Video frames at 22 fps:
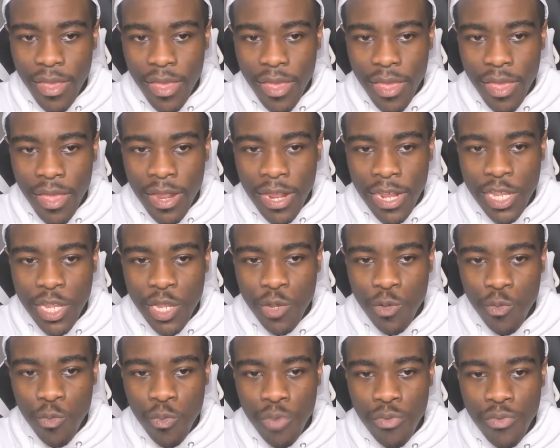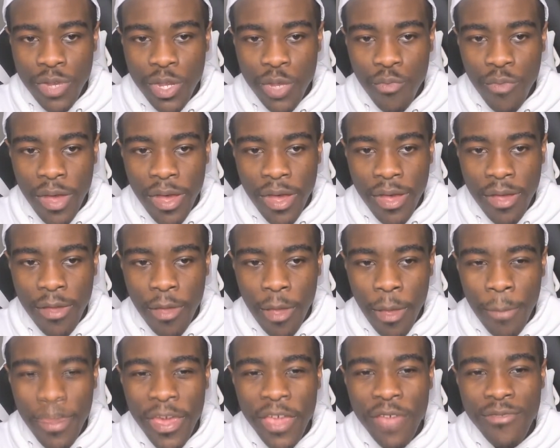and that's one reason why
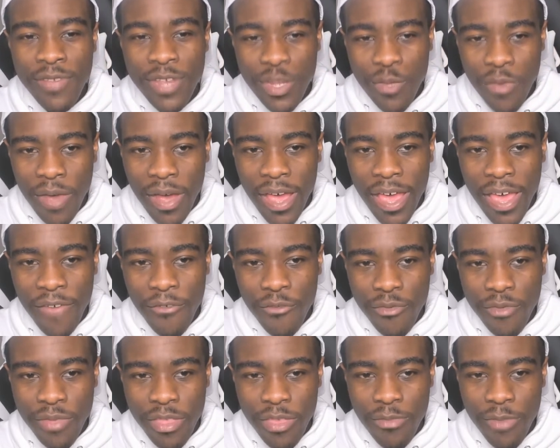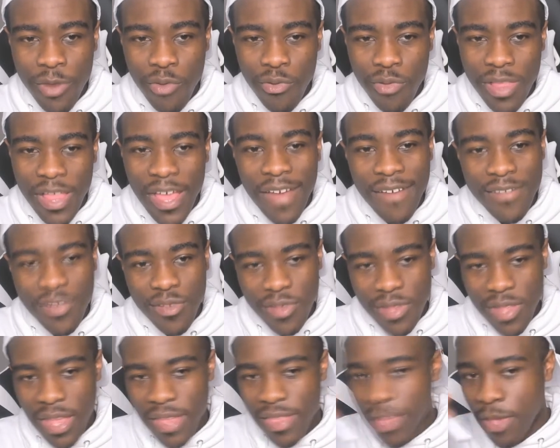a main reason why I haven't really been doing live
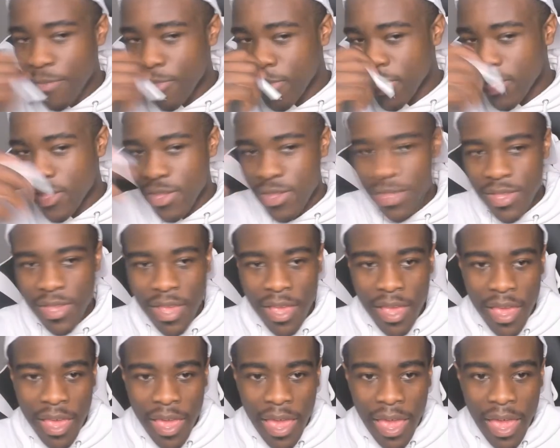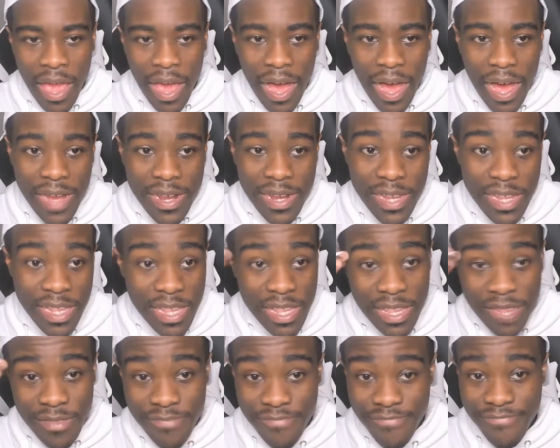streams like that because I
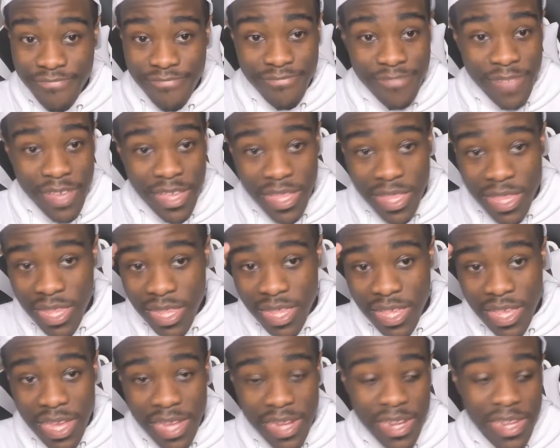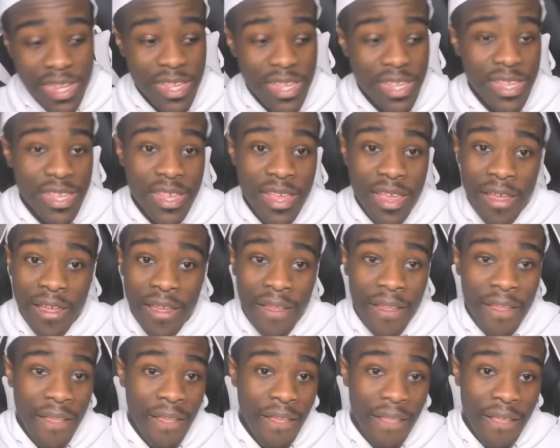just mentally I just
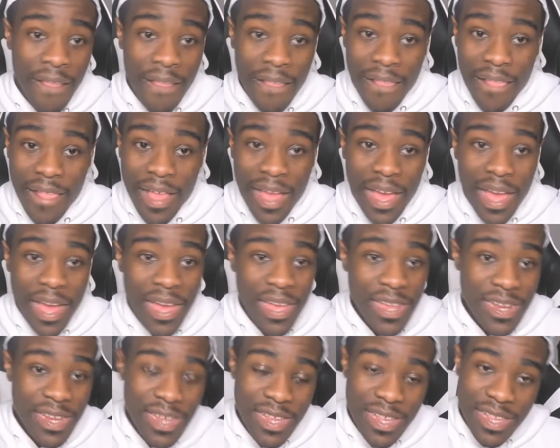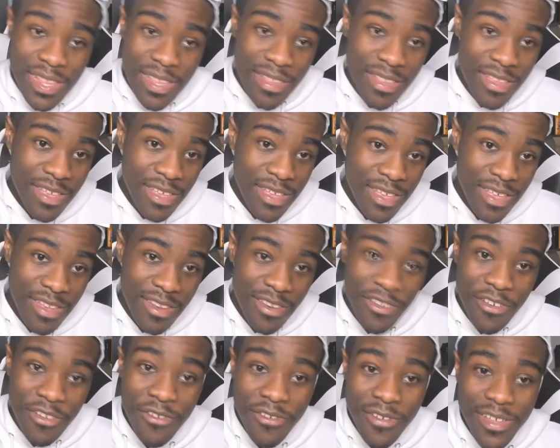I just couldn't
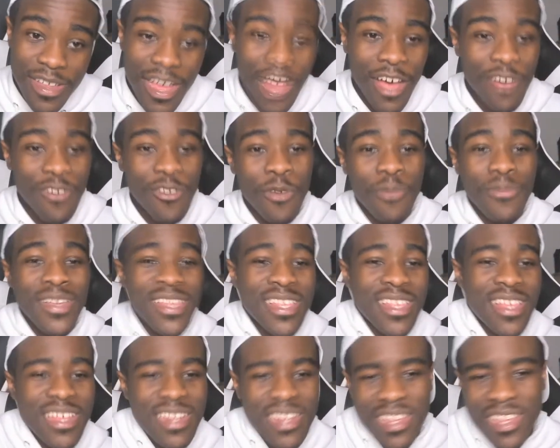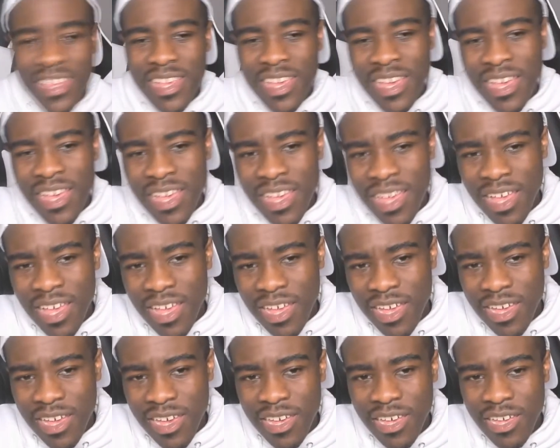do it. I don't know mentally I just
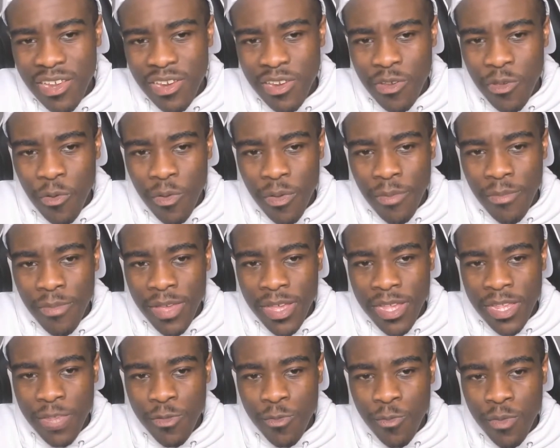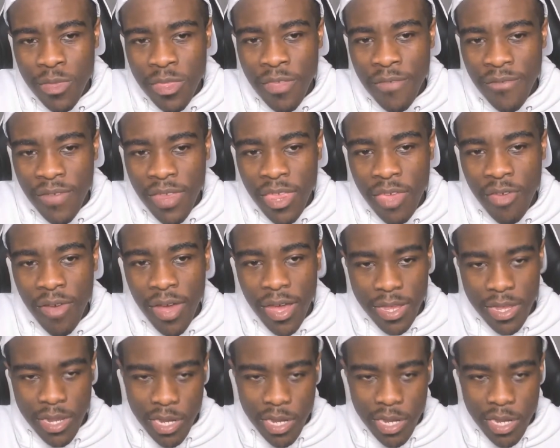couldn't do it because with the video I could